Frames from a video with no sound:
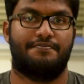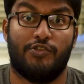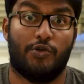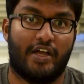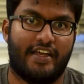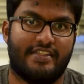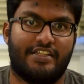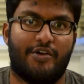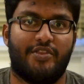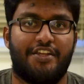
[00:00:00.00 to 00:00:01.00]
So guys,
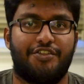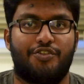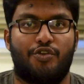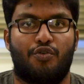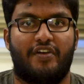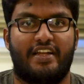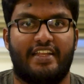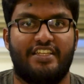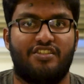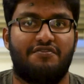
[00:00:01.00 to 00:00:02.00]
now that you know what
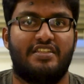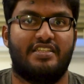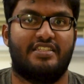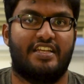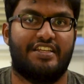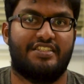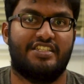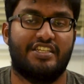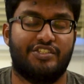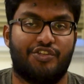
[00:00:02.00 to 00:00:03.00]
each of these settings
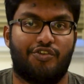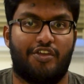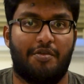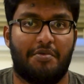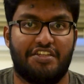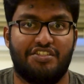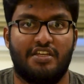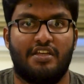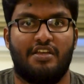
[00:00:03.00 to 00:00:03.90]
does to your image,